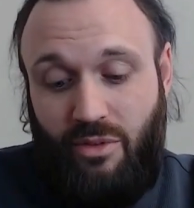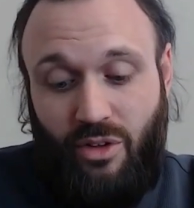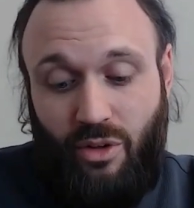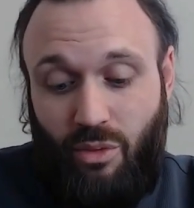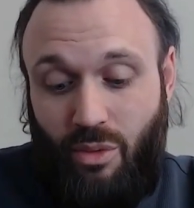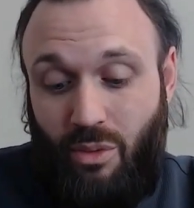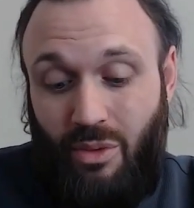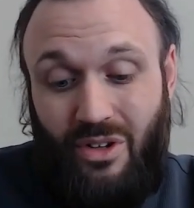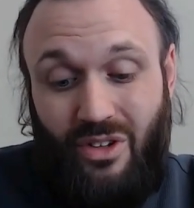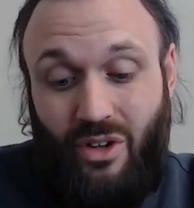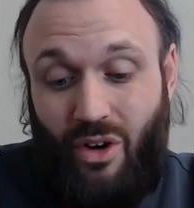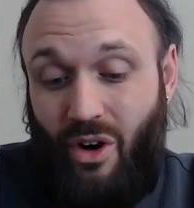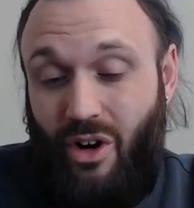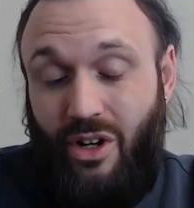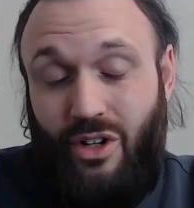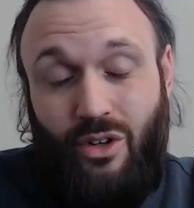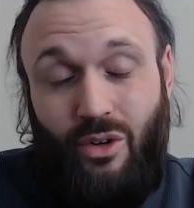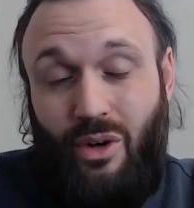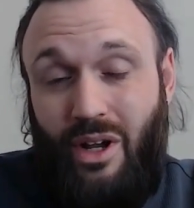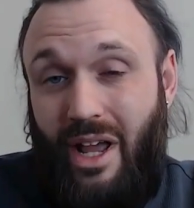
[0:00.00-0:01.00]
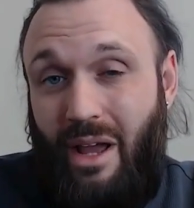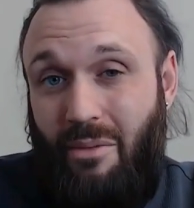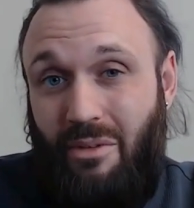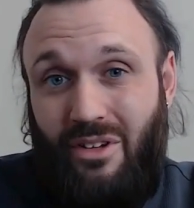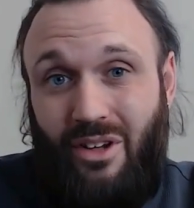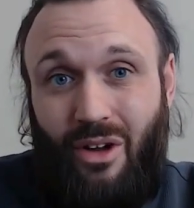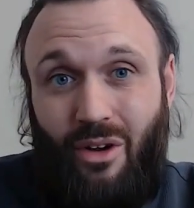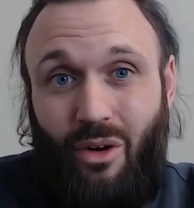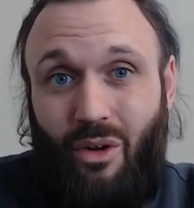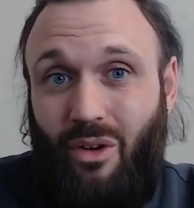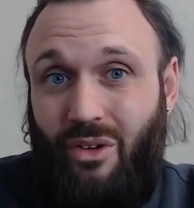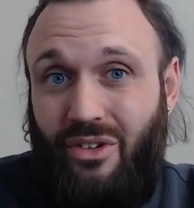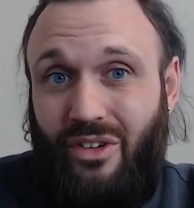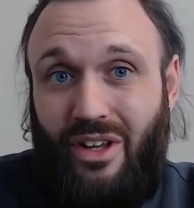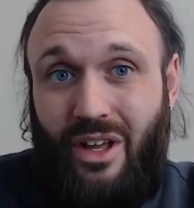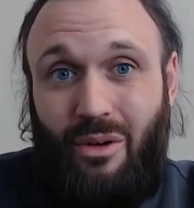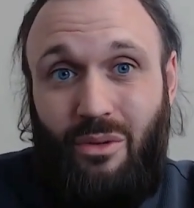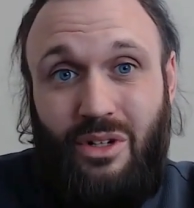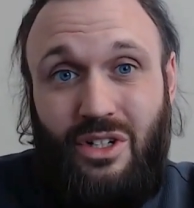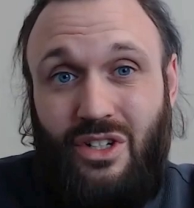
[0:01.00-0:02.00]
Um, so when we started doing Amazon
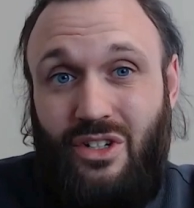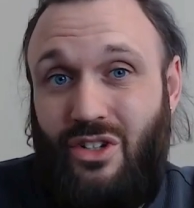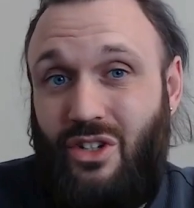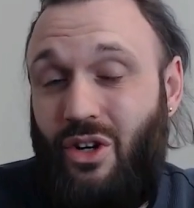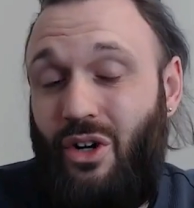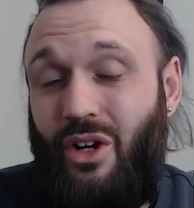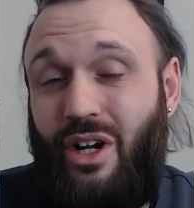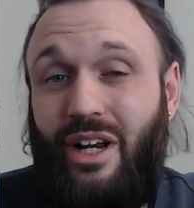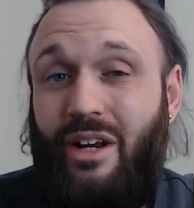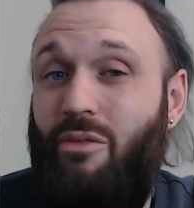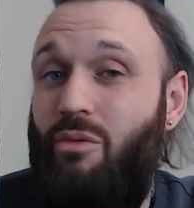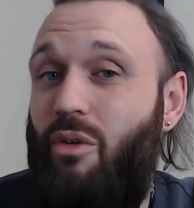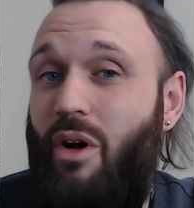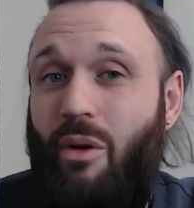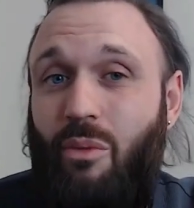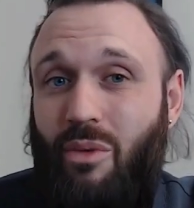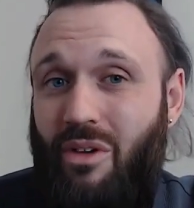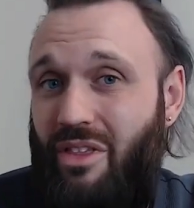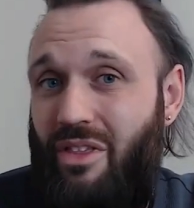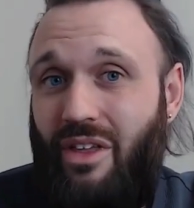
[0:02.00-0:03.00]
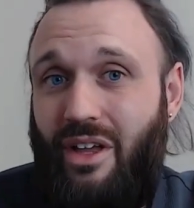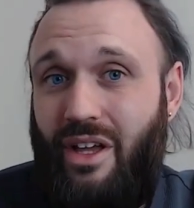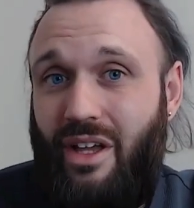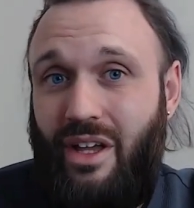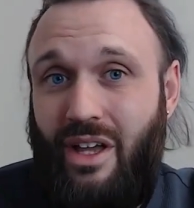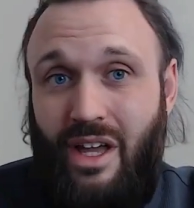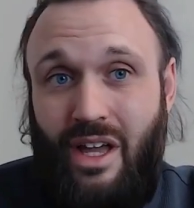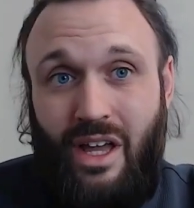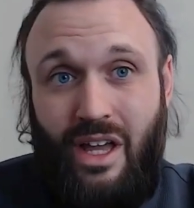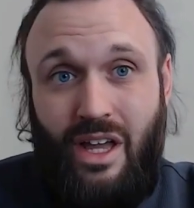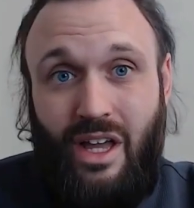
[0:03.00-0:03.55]
wholesale, we just took it and run with it.